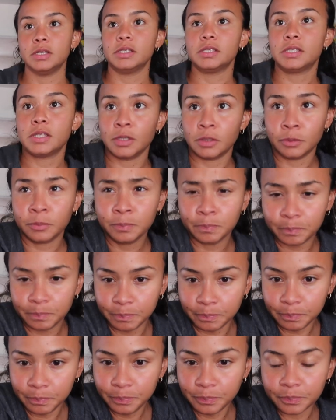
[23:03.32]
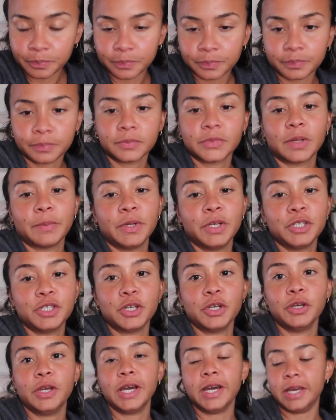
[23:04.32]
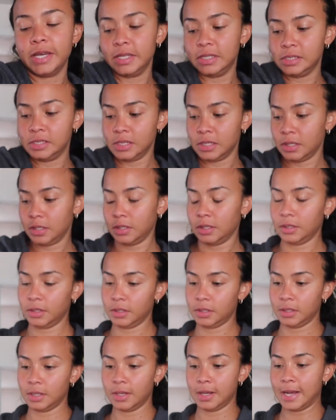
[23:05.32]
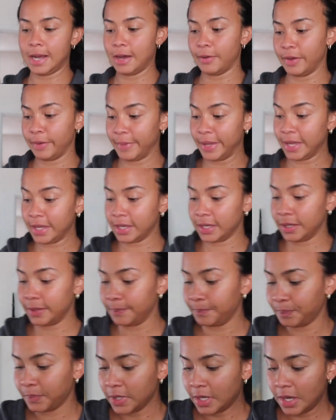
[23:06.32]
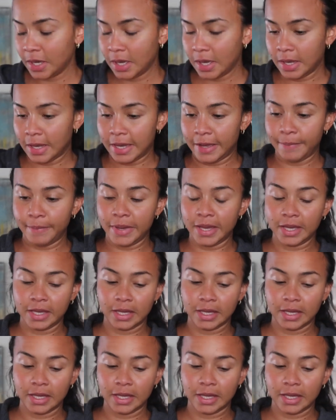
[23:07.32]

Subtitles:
So I'm gonna show you guys how I make it. I'm